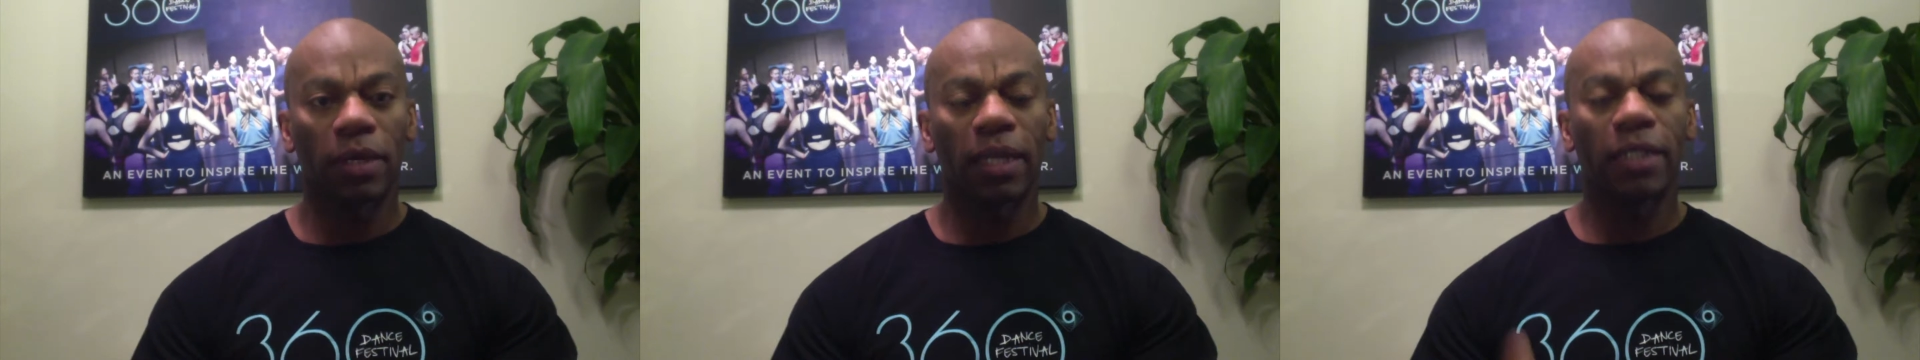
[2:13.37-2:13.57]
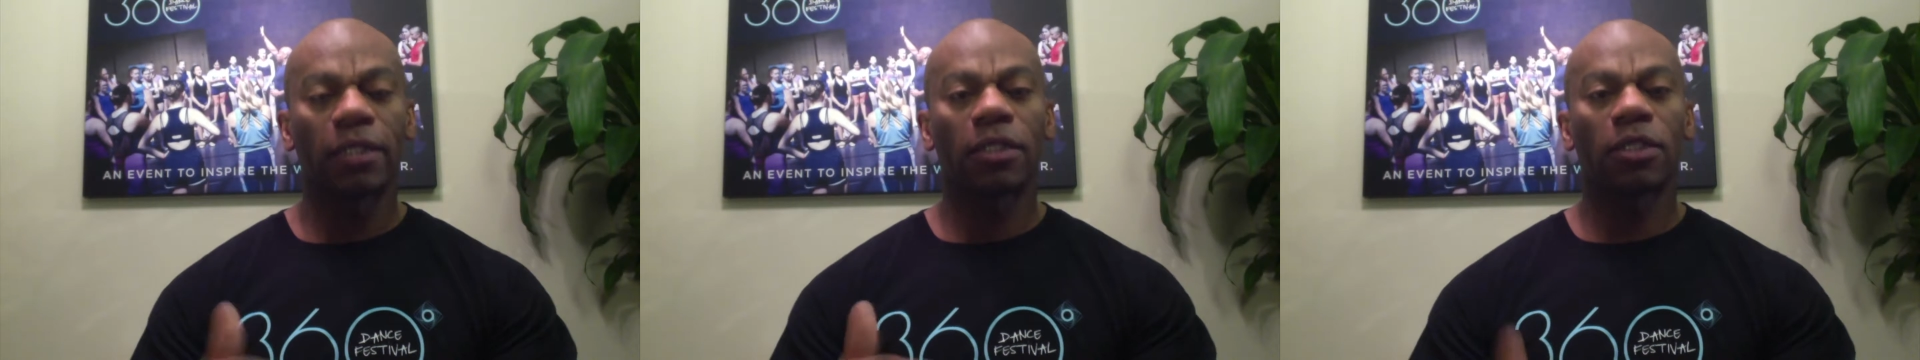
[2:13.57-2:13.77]

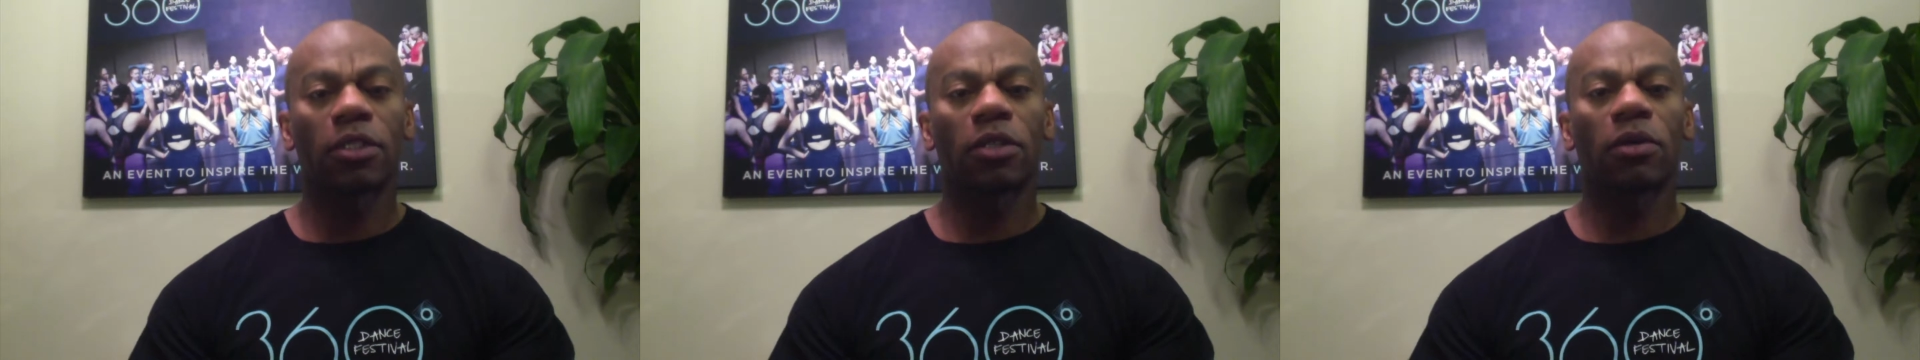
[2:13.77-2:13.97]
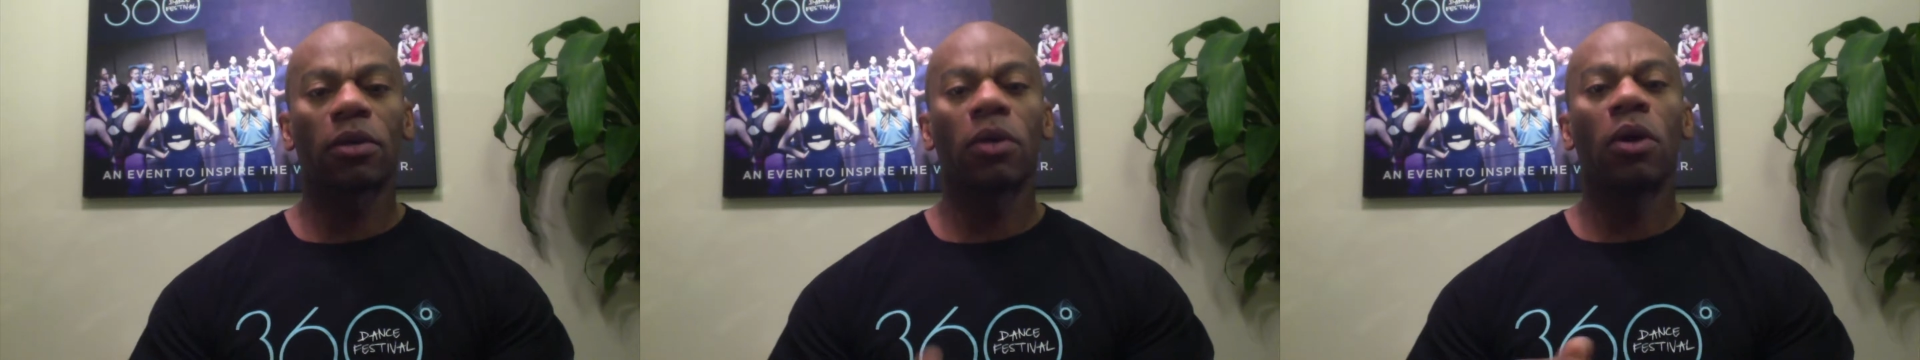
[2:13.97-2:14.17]
It's
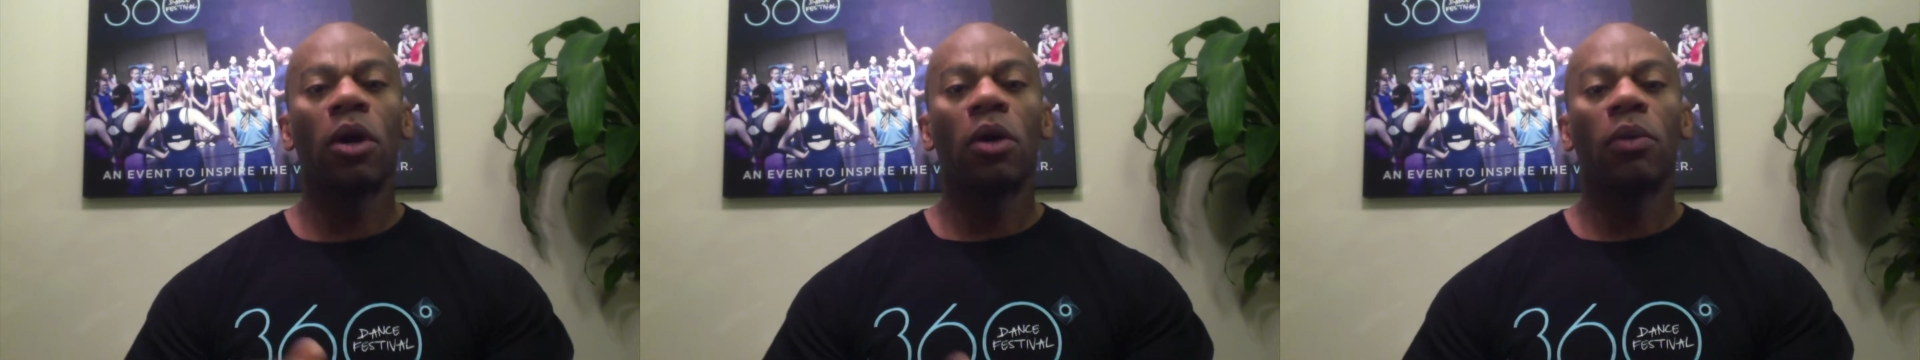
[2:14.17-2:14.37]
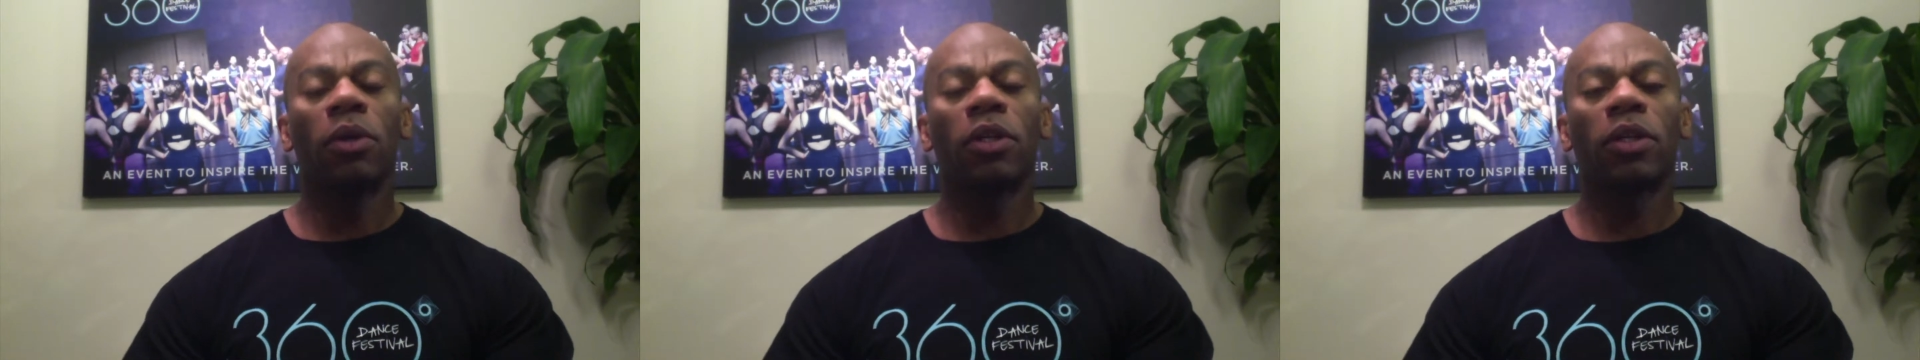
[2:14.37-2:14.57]
thorough.
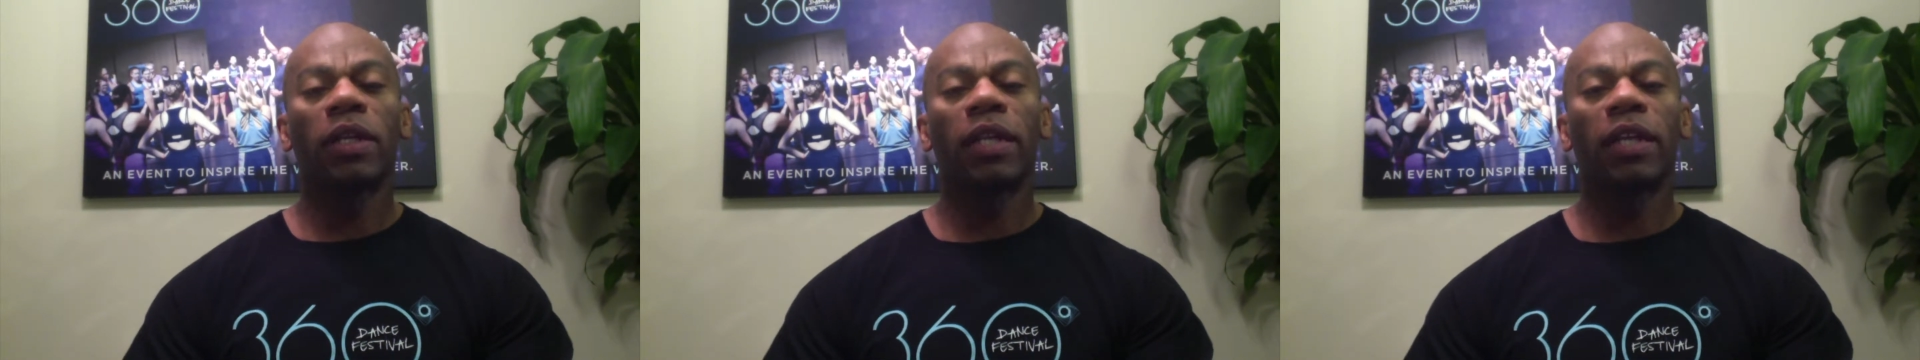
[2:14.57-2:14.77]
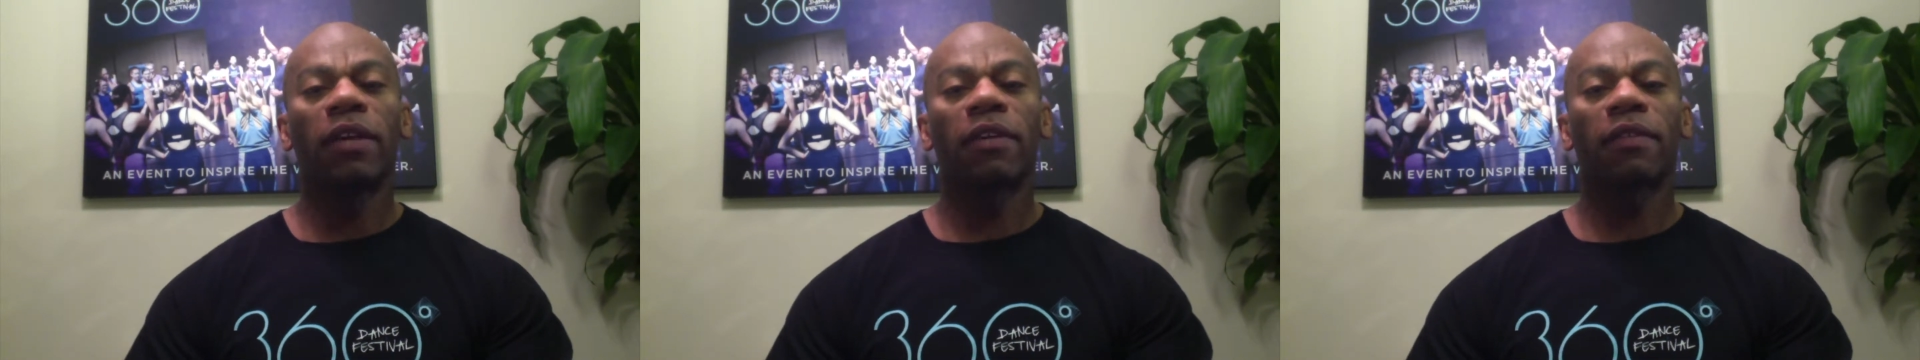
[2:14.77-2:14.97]
When you can
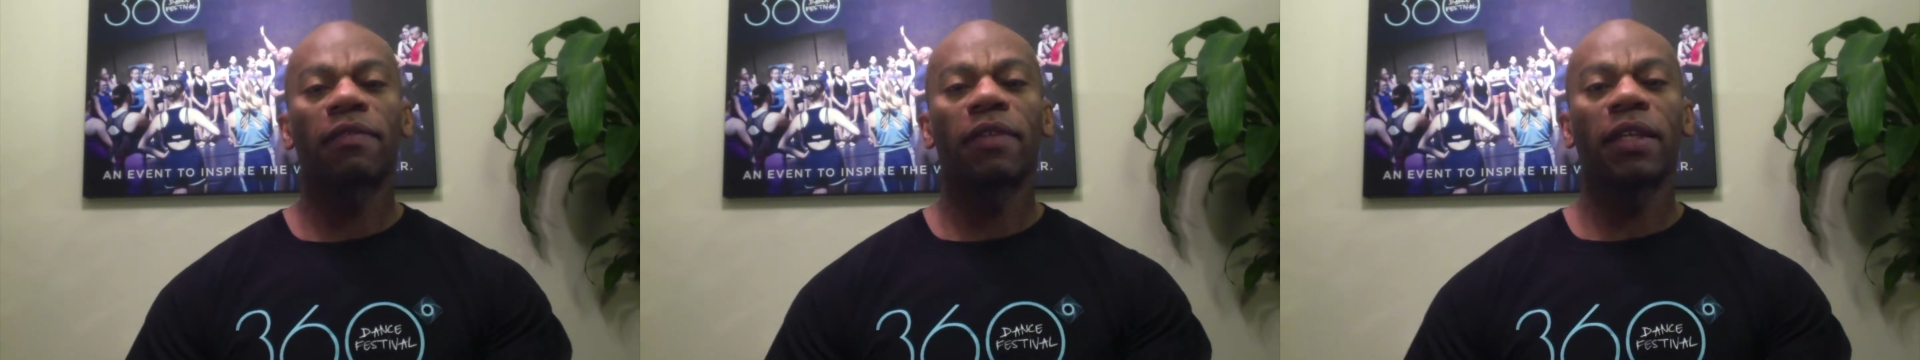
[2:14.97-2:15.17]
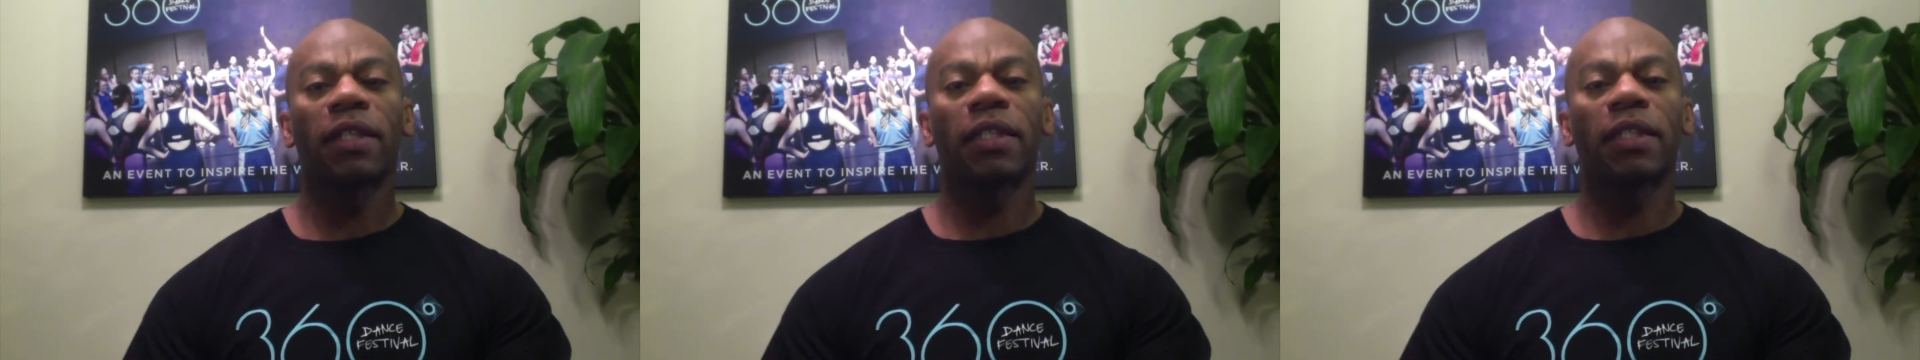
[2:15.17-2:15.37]
hear it,
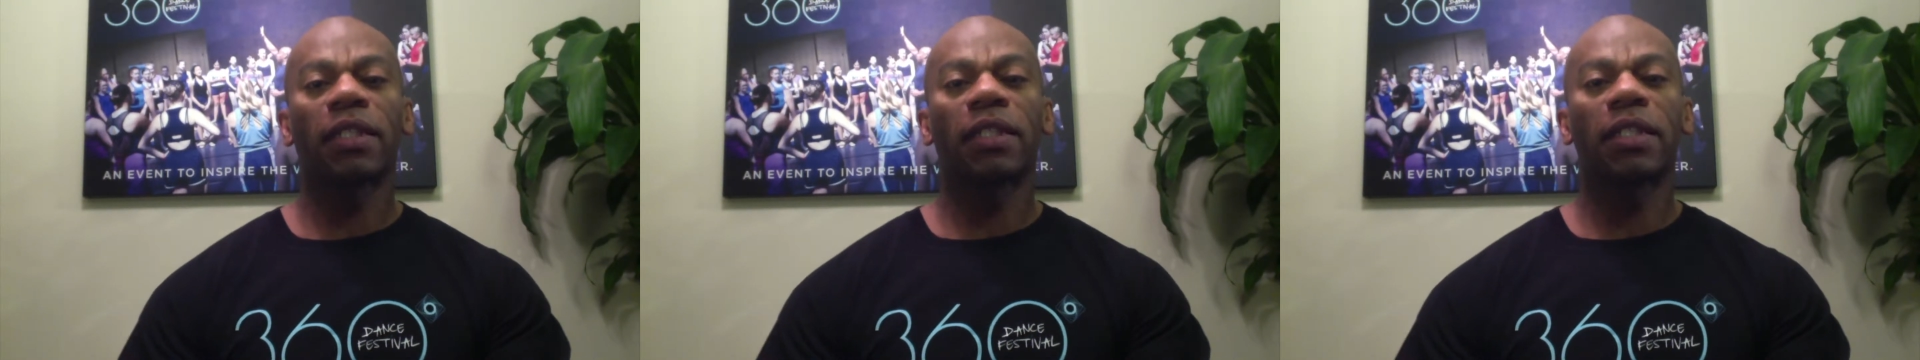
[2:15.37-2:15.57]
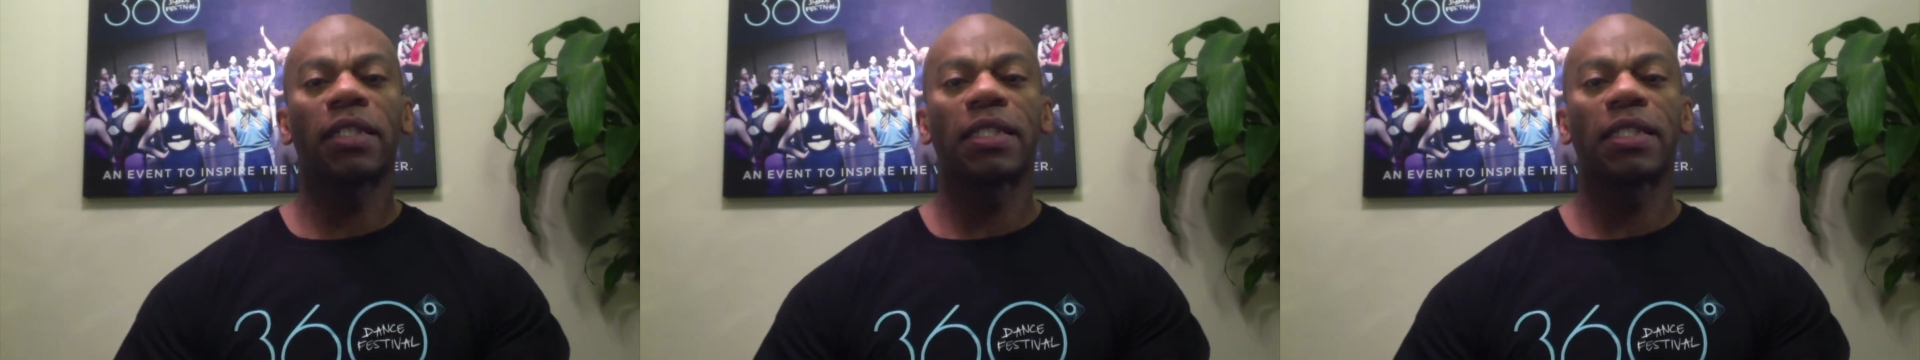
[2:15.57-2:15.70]
feel it,